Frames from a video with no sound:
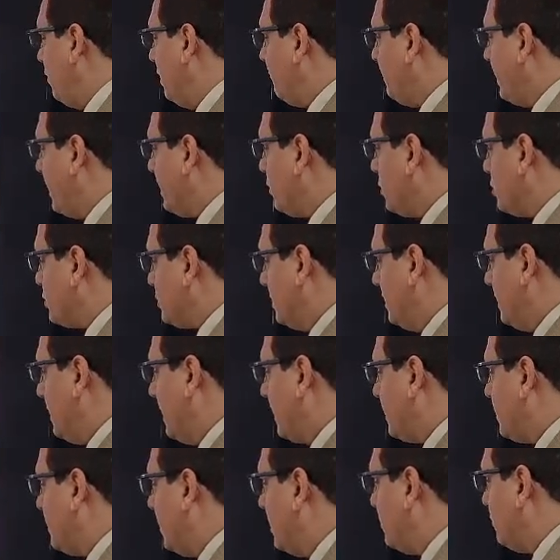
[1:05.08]
you have an angulation
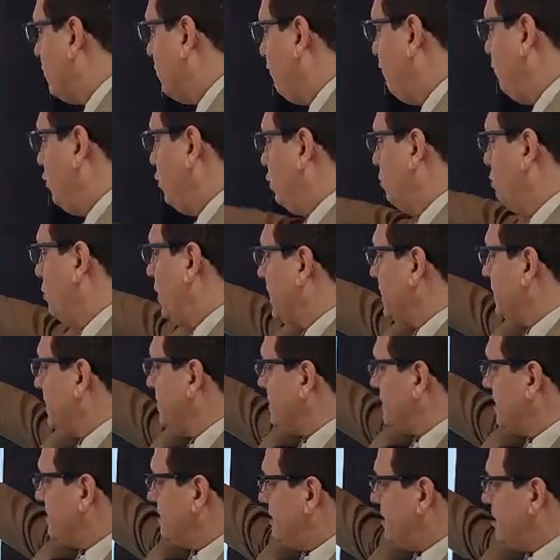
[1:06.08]
like that, if you deploy it in
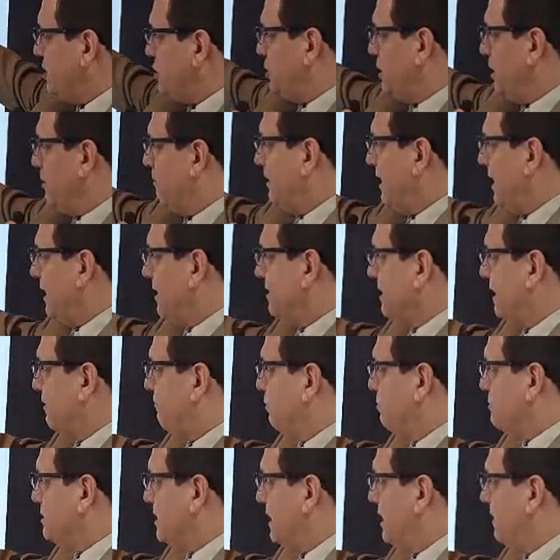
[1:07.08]
the C shape like that
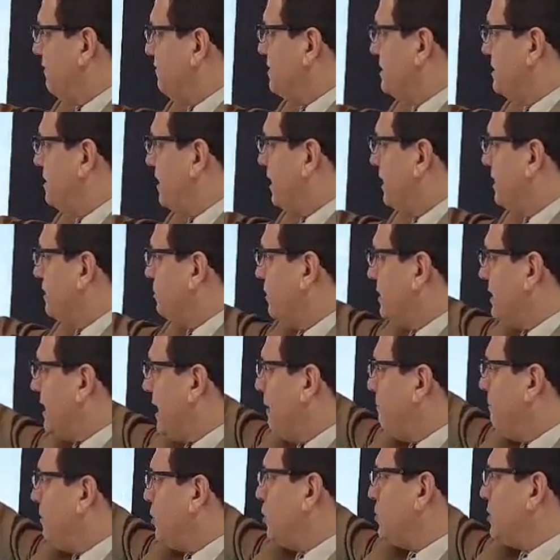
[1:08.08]
from the left side, what
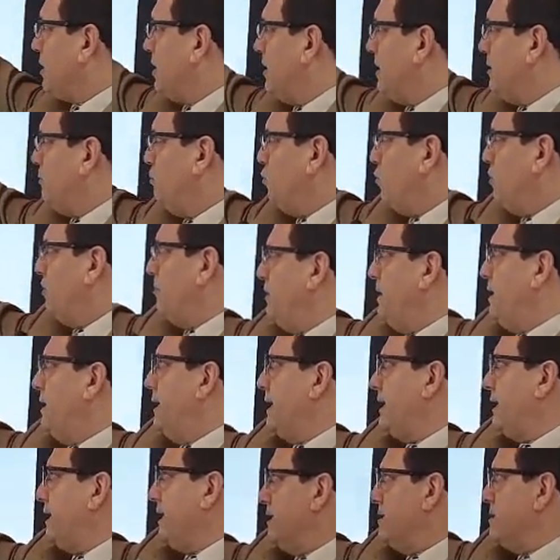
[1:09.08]
happens, contralateral limb will be
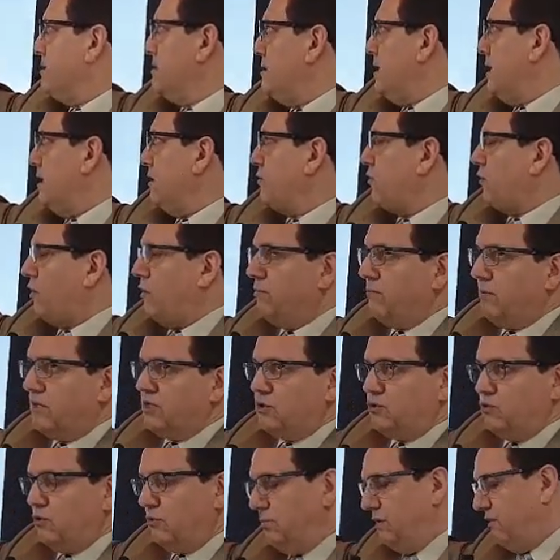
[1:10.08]
against the thrombus.
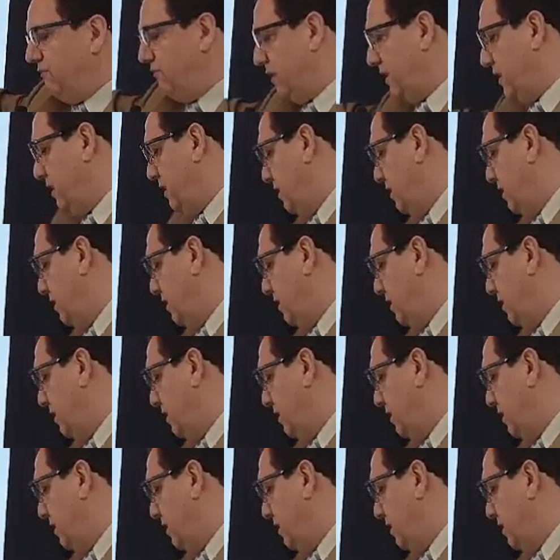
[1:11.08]
It will be very